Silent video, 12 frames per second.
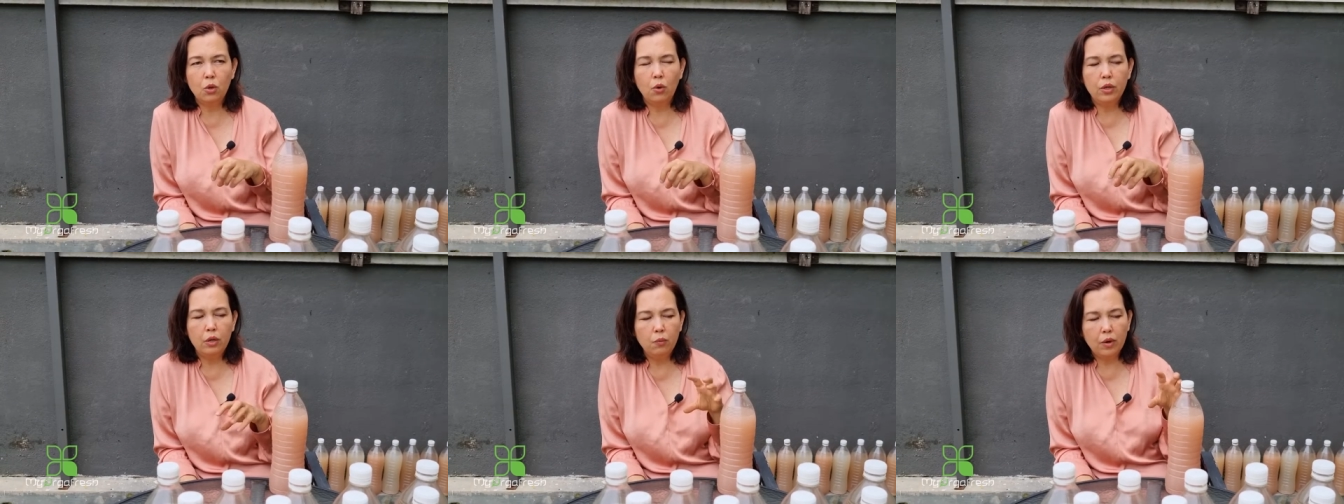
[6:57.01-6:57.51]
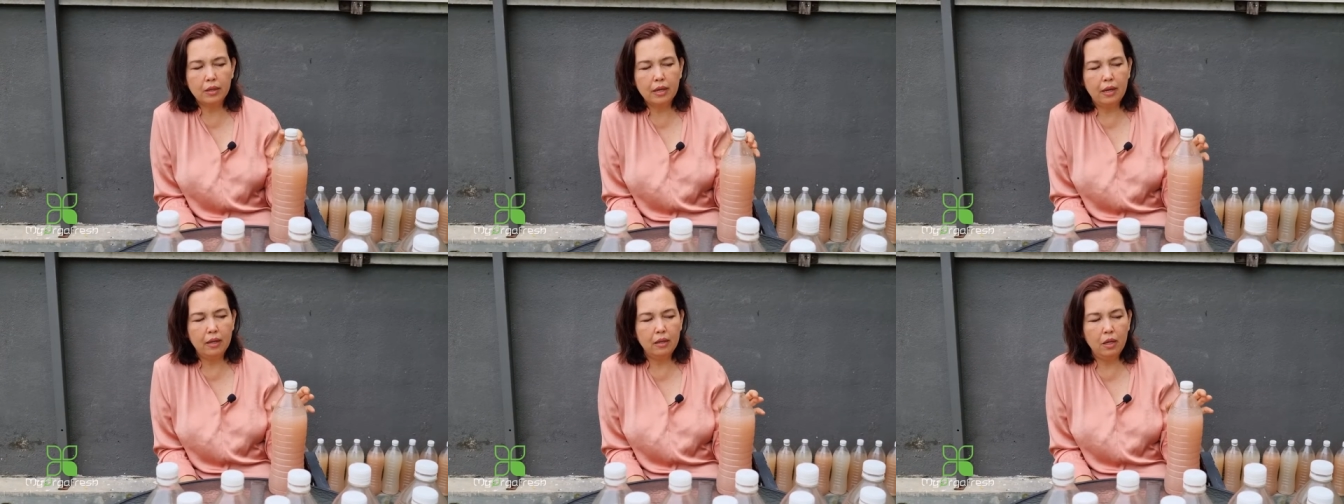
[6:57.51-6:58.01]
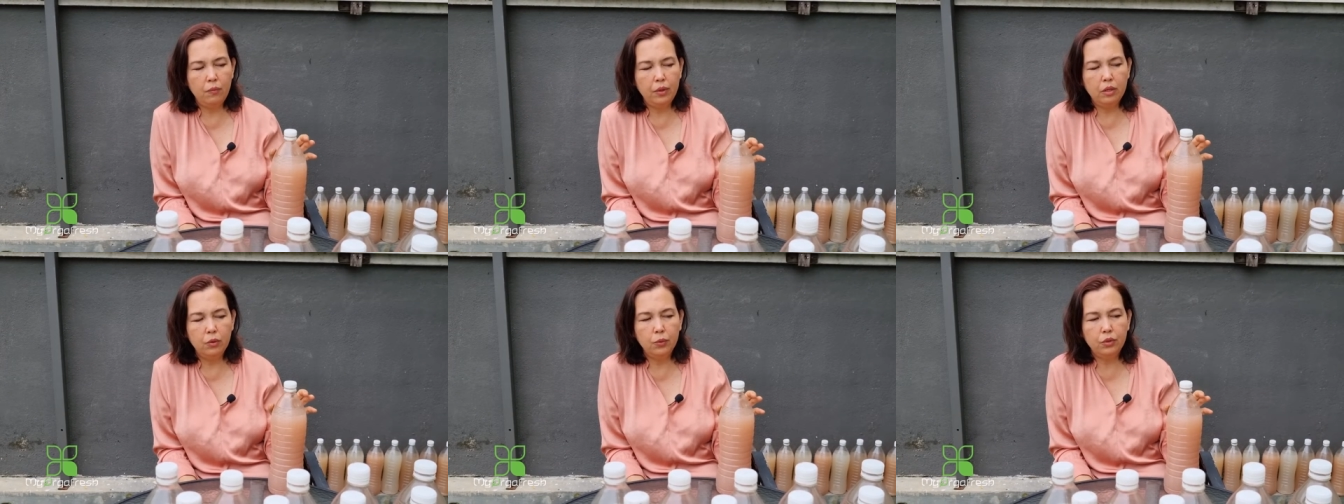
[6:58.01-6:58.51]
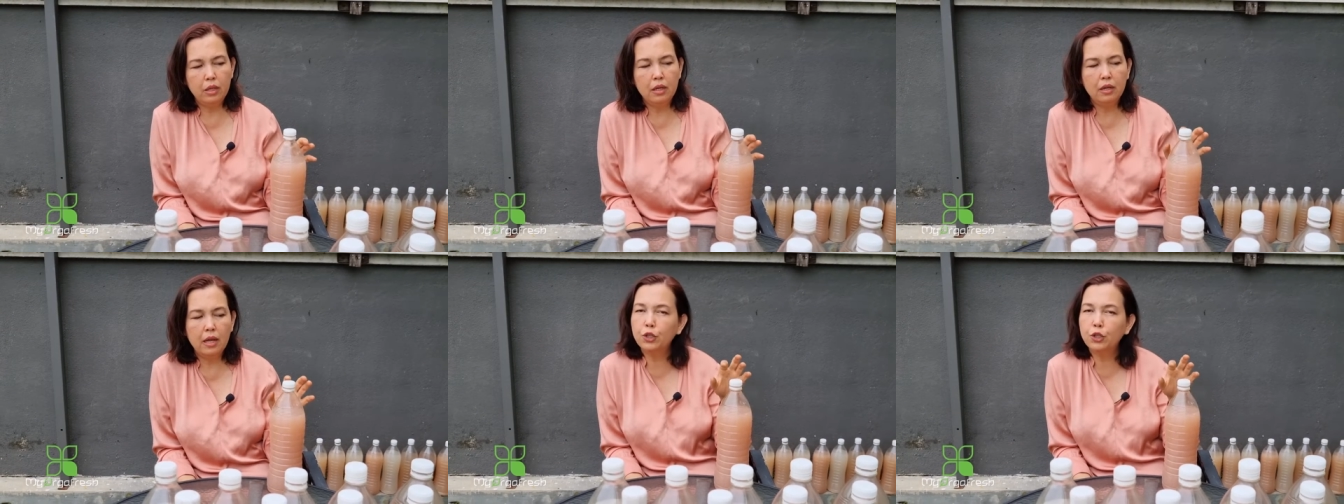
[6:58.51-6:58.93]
So it work directly with the rooting.